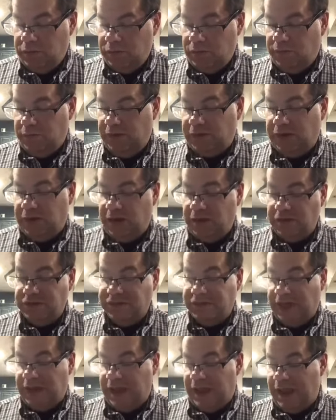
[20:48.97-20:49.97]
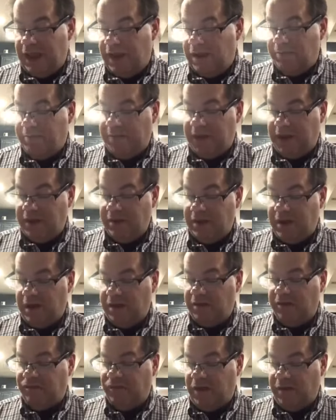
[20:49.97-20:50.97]
retailers that had paid
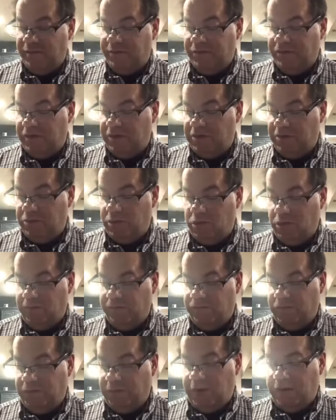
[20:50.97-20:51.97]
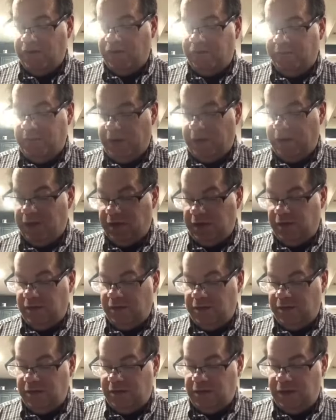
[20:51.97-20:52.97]
95% or more of their rents by
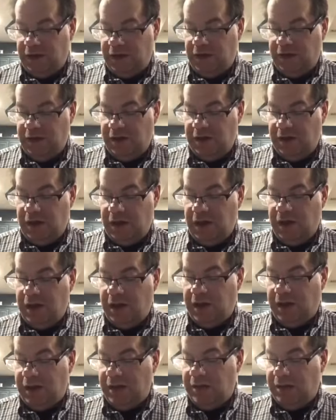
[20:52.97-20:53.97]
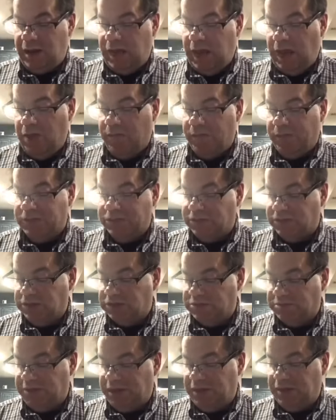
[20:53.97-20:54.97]
the date, uh,
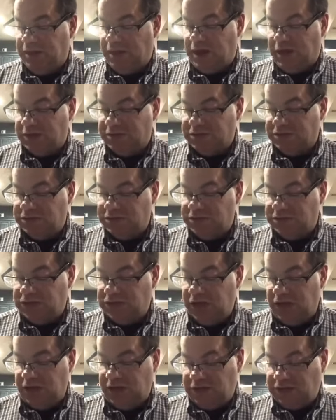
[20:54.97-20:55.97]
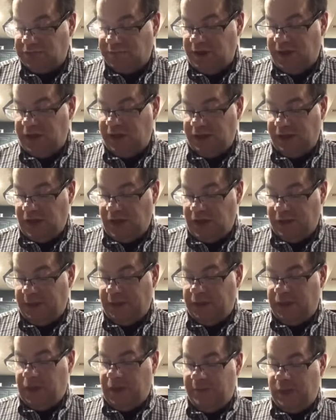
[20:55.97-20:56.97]
Albertsons, Big Lots, Chase, Bank,
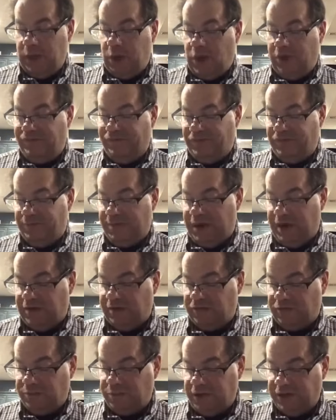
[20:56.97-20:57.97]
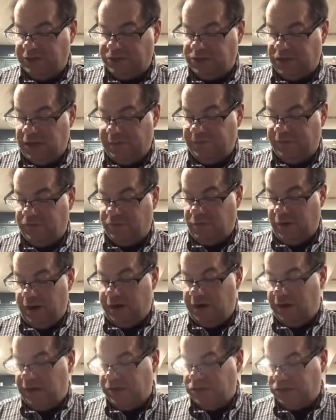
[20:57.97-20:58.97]
Hobby Lobby, Office Max, Price Choppers,
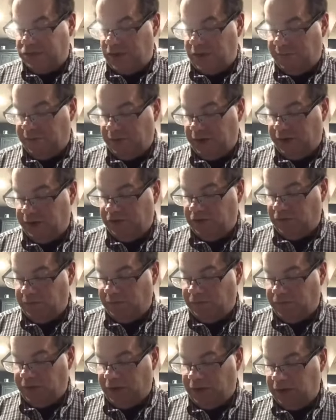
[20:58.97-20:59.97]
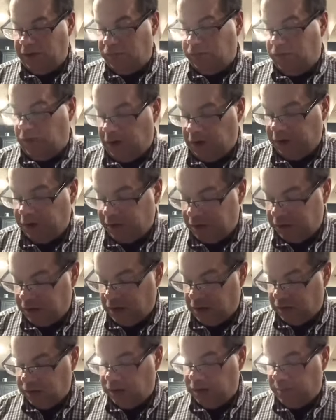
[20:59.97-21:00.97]
Rite Aid, ShopRite, SuperValu, Target,
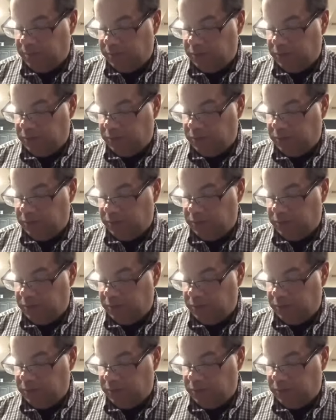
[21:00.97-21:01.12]
Ulta